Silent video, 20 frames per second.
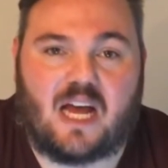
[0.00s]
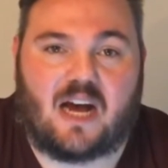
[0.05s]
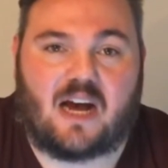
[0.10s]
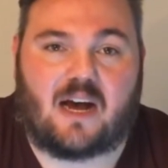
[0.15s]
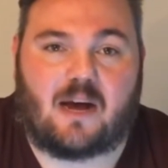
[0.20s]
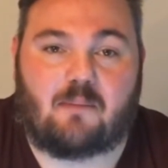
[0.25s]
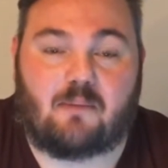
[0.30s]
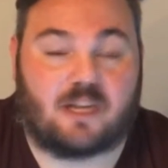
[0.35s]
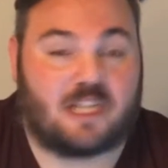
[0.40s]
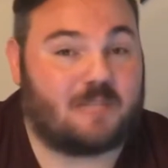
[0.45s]

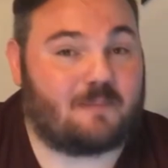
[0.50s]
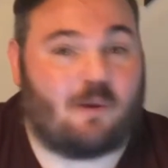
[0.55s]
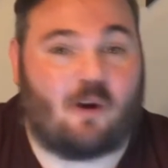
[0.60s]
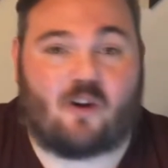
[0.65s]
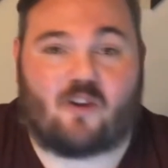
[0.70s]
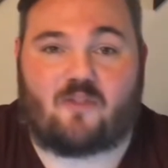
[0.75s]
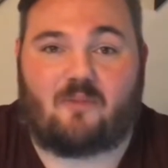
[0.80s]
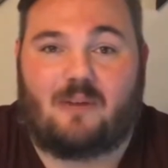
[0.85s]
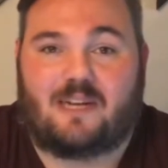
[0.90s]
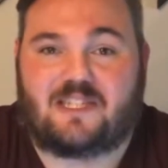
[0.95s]
but it's
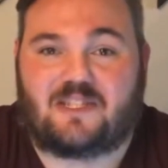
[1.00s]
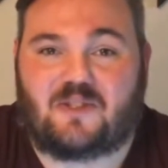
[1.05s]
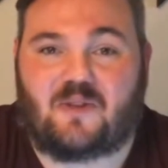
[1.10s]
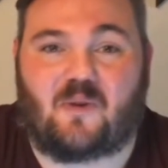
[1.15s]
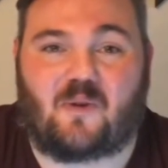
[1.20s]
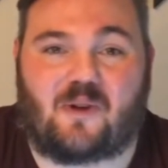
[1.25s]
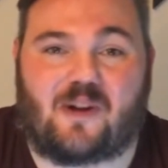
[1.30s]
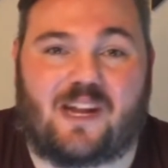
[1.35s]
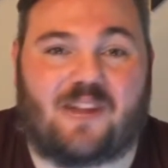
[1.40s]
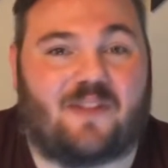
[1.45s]
part of my
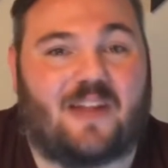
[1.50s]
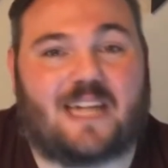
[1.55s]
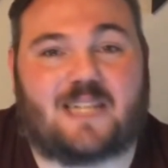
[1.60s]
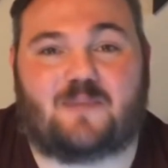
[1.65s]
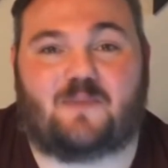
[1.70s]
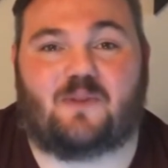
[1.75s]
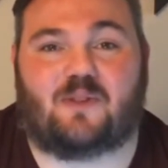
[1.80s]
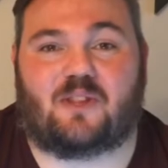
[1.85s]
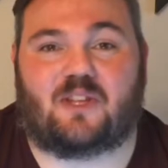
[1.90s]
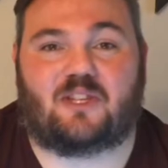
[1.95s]
story. And
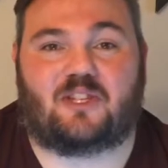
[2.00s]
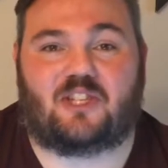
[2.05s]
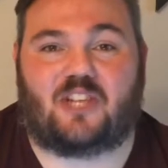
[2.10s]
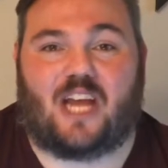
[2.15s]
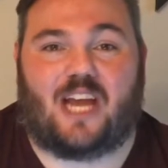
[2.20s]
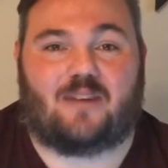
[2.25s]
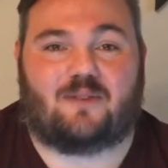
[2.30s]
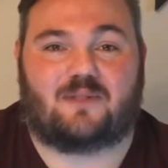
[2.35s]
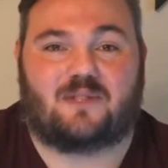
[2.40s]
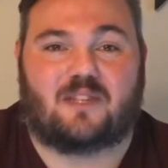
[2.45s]
that's what this
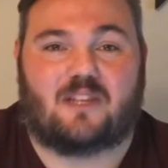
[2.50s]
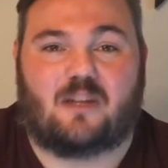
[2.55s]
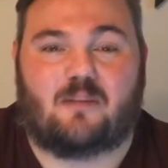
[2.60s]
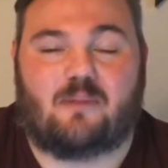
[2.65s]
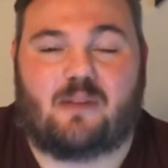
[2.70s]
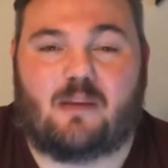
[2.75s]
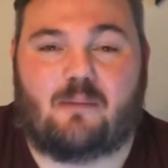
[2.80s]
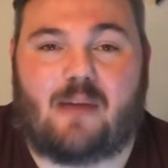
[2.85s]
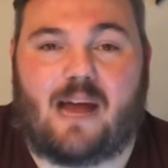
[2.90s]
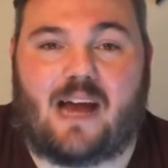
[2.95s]
channel is going to
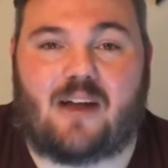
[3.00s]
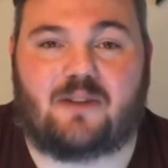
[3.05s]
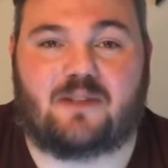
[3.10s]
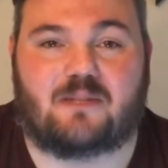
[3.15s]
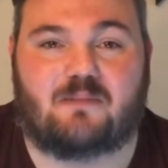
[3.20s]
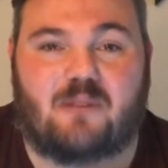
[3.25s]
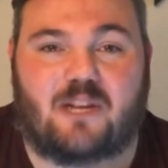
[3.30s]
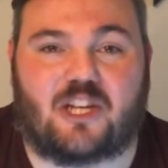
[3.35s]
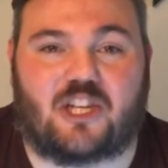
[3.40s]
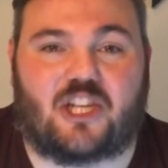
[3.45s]
be about,
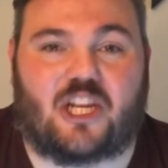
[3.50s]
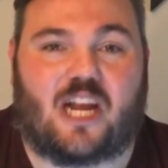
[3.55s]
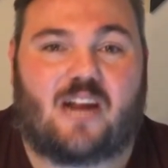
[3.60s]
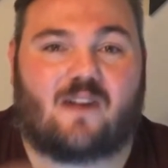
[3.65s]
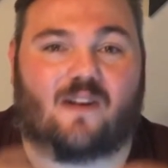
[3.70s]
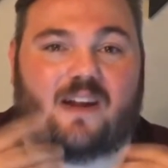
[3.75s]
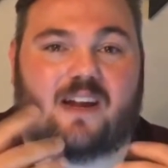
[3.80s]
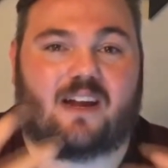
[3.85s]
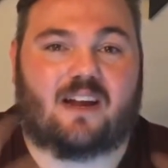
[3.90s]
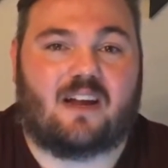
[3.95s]
is me
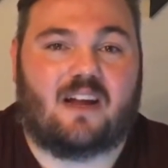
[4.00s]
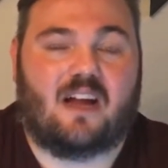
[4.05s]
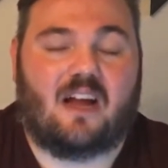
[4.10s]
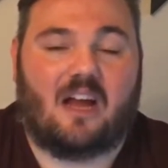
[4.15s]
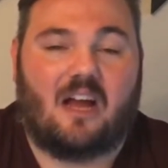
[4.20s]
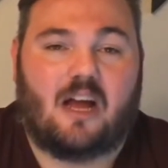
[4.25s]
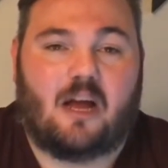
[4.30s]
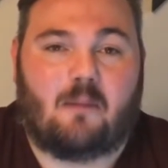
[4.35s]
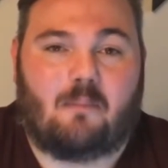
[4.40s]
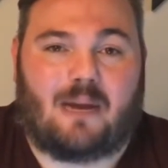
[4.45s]
sharing
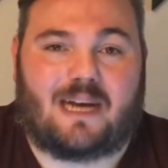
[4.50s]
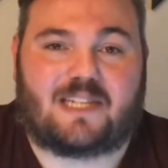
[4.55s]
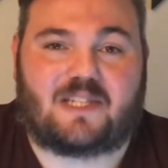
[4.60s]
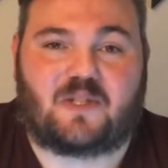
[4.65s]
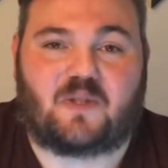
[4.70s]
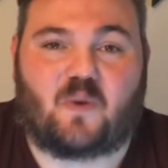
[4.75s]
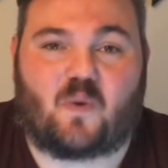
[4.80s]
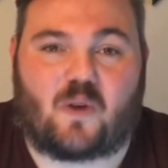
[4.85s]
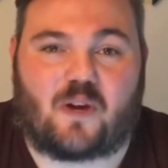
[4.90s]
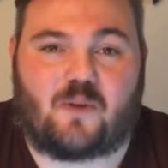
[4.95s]
my
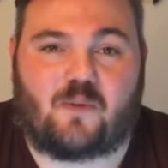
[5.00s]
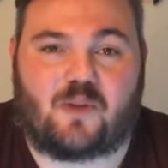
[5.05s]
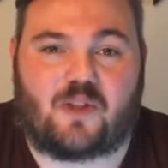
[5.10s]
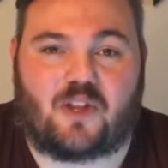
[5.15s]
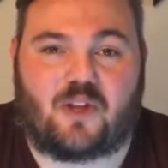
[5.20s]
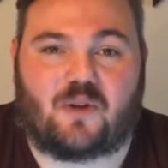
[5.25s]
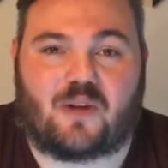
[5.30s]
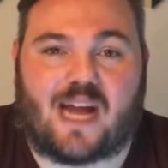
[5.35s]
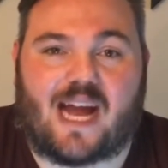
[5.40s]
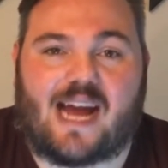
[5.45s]
story with
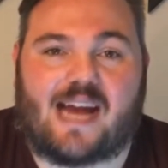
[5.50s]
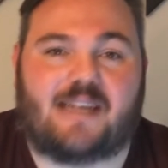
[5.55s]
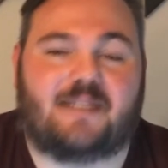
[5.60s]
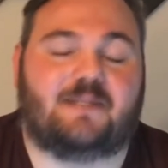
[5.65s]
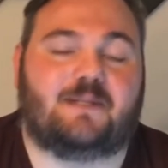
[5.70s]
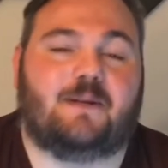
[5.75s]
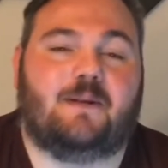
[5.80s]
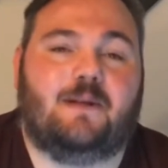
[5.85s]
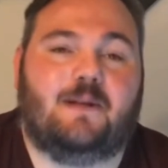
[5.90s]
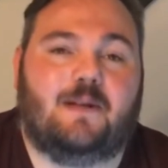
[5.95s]
you
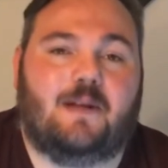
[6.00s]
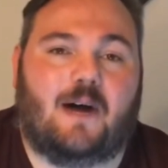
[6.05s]
guys.